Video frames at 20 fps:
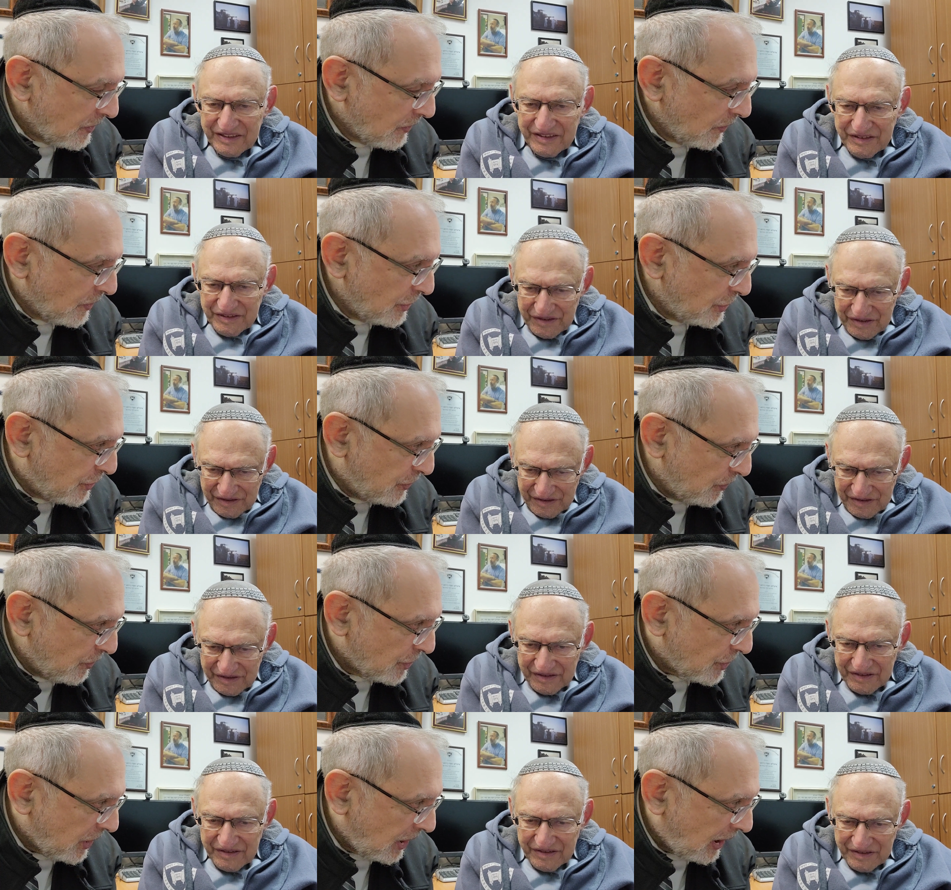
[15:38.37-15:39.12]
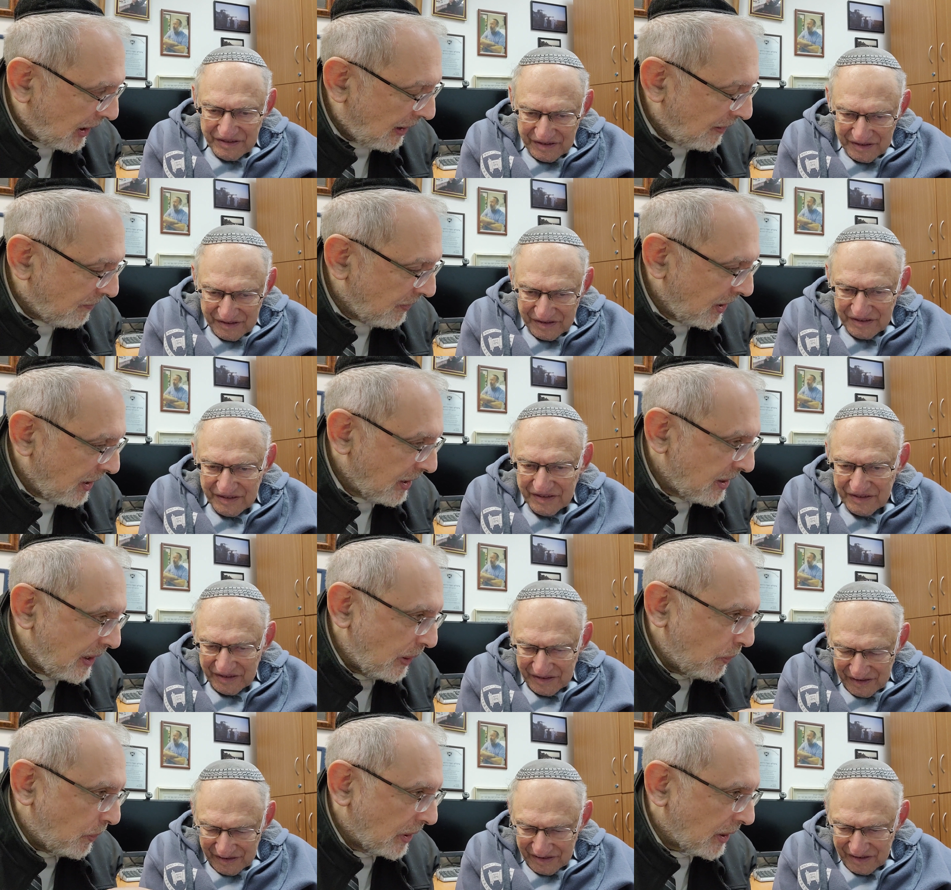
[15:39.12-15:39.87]
Speaker 1: to the Jewish life,
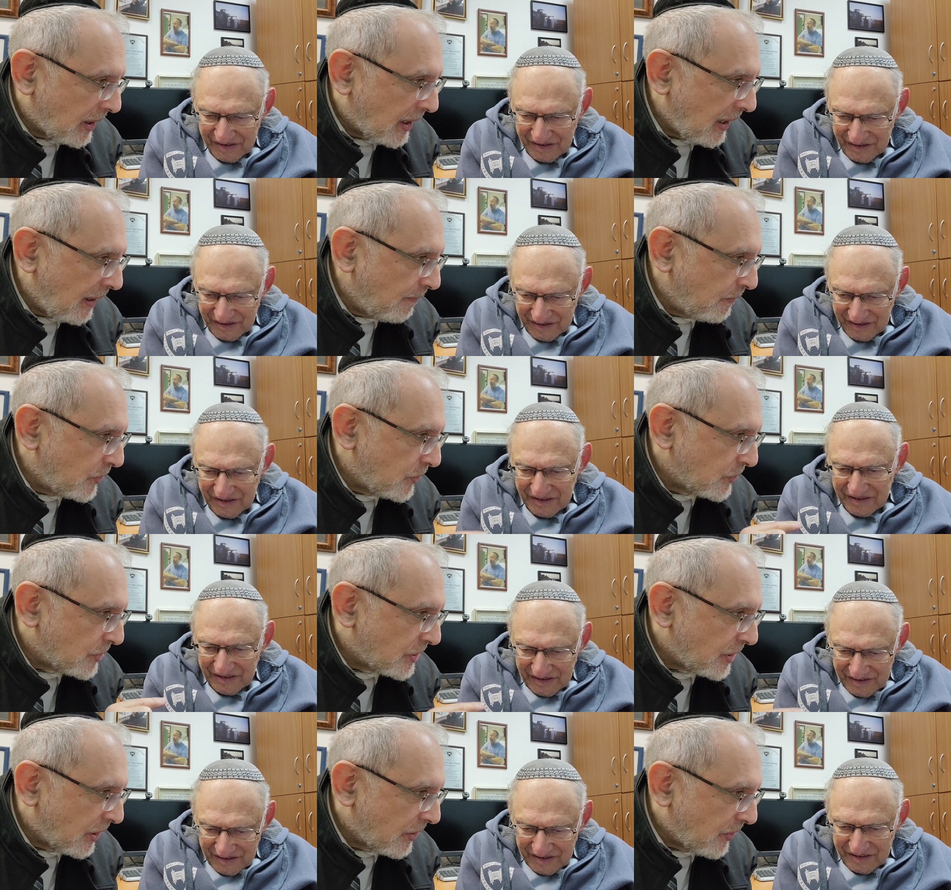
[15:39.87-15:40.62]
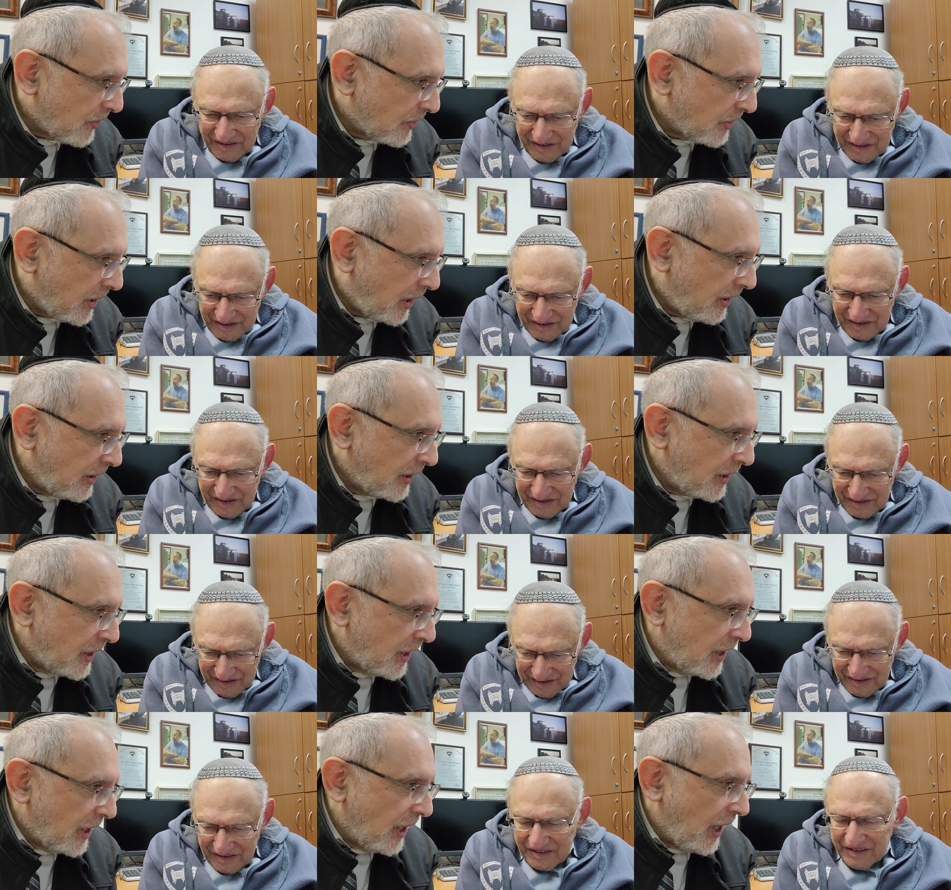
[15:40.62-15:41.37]
they will come to Sarona